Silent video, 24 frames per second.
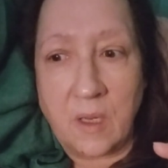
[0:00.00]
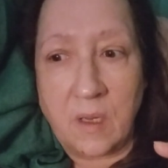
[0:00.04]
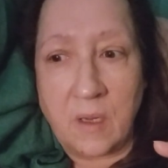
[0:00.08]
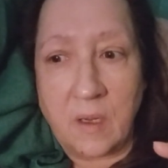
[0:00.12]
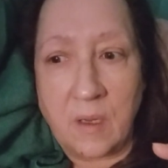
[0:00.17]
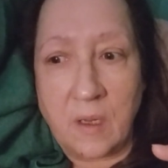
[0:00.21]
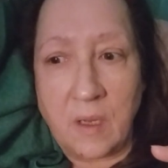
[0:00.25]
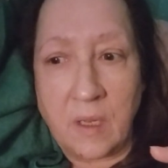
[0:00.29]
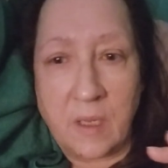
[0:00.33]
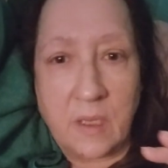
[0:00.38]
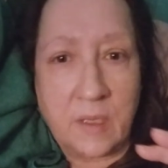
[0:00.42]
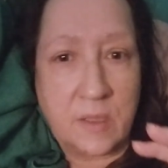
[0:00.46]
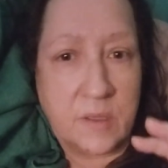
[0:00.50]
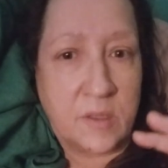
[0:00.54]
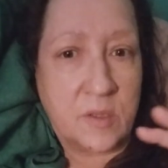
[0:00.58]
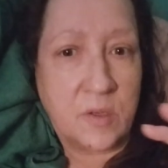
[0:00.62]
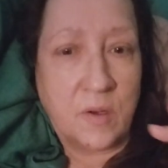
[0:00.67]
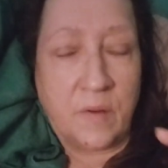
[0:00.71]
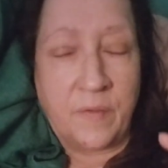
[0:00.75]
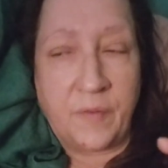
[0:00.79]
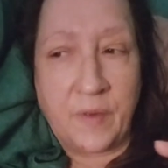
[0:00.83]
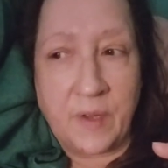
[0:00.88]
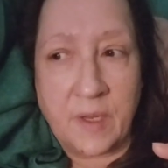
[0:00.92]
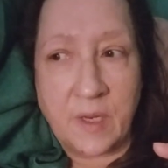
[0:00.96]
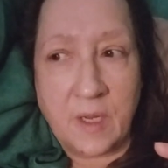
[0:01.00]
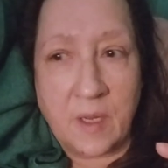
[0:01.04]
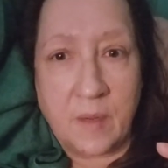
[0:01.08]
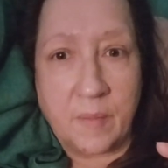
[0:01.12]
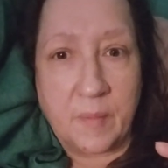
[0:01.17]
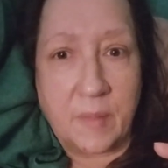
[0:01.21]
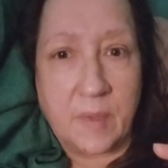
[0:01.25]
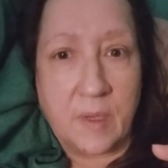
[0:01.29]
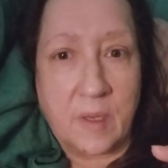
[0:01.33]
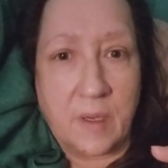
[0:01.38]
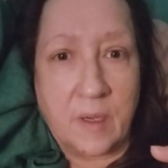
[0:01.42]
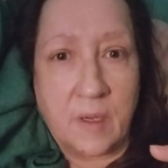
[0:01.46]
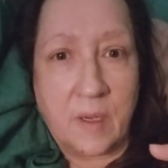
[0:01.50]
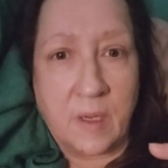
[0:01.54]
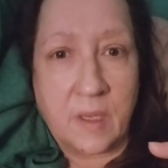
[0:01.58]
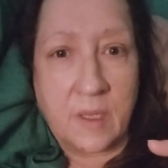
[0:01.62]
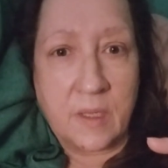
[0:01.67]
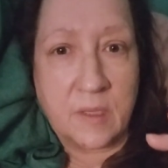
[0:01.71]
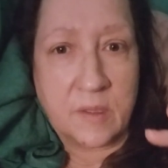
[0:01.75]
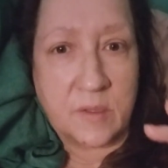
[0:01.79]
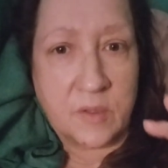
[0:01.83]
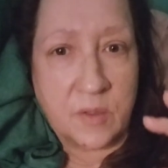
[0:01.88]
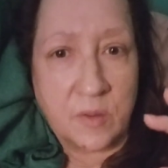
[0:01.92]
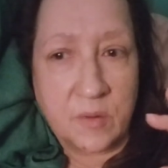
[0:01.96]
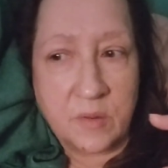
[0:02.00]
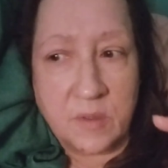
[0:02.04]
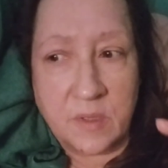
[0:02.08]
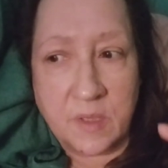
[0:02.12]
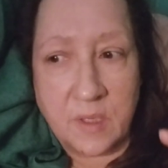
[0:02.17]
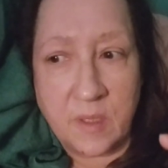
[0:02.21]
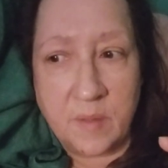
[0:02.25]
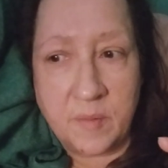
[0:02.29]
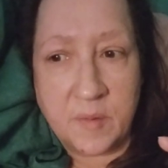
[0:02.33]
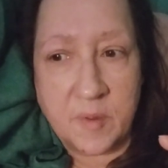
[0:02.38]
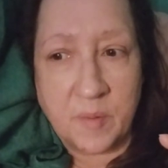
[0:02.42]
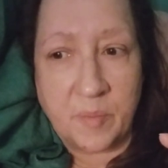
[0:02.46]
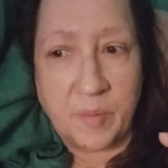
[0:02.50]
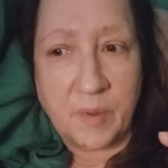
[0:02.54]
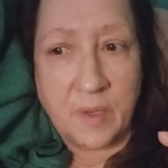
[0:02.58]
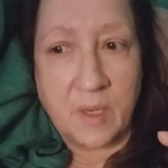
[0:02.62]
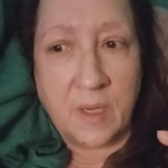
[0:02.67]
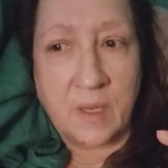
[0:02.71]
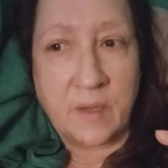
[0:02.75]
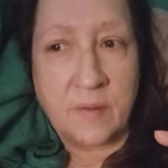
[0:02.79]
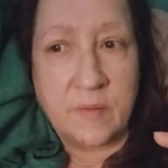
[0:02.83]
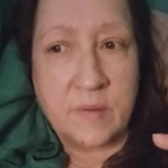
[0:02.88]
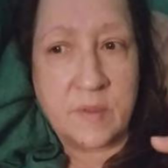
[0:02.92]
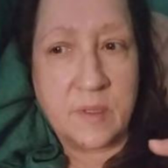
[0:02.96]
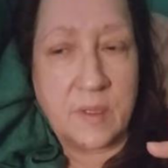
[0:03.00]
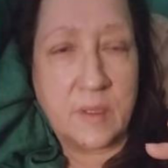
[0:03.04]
I get so fed up. I get so sleep deprived.